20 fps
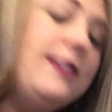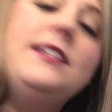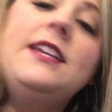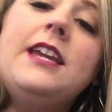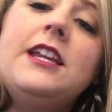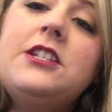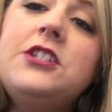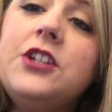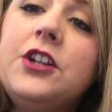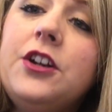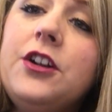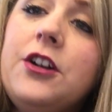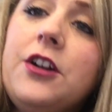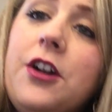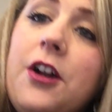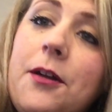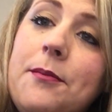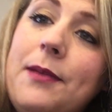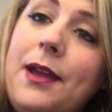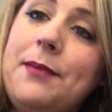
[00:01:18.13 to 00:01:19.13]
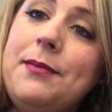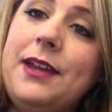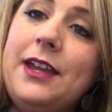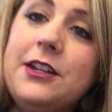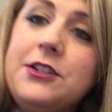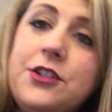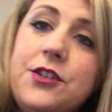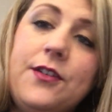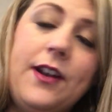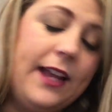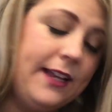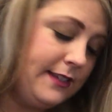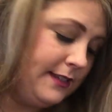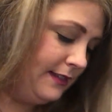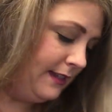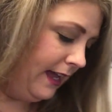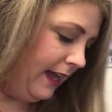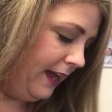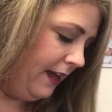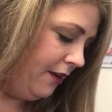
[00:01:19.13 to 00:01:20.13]
teacher or maybe in
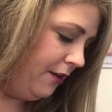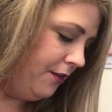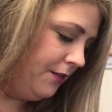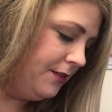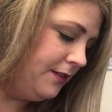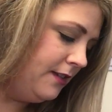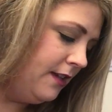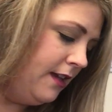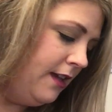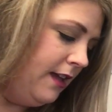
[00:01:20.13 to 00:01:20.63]
direct sales,